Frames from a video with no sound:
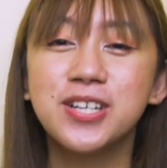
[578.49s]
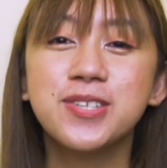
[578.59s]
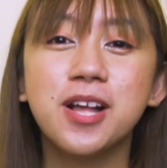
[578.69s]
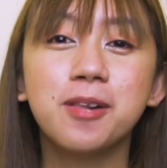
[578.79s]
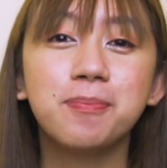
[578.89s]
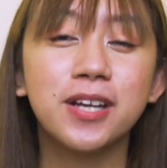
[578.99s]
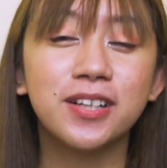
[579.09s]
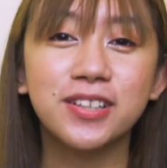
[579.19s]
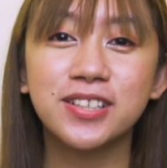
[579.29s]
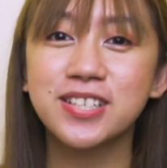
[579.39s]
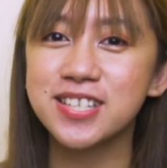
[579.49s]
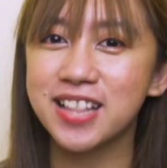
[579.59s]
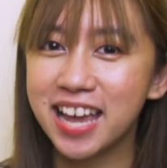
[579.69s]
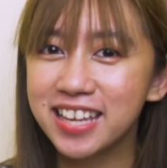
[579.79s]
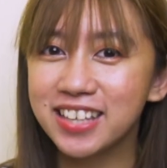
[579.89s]
to help young learners
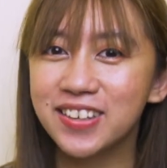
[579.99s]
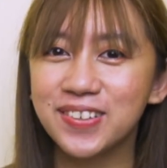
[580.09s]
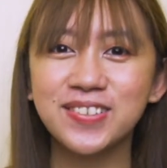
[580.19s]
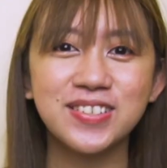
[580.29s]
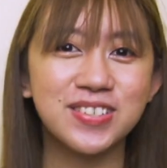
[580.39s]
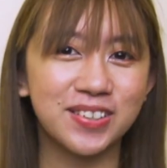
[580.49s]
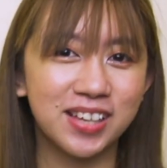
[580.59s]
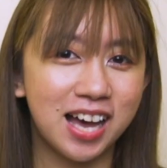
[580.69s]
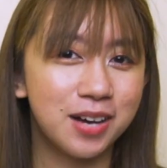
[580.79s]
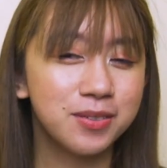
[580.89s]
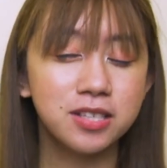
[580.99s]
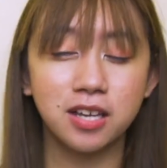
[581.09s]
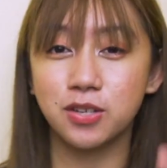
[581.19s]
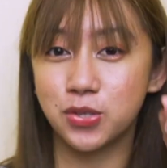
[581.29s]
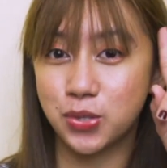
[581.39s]
like you to
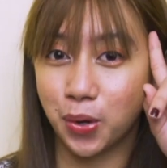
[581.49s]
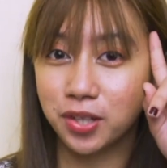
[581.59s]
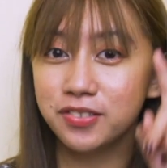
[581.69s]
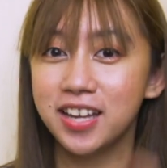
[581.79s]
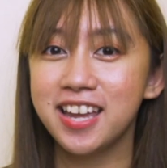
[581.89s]
count, solve,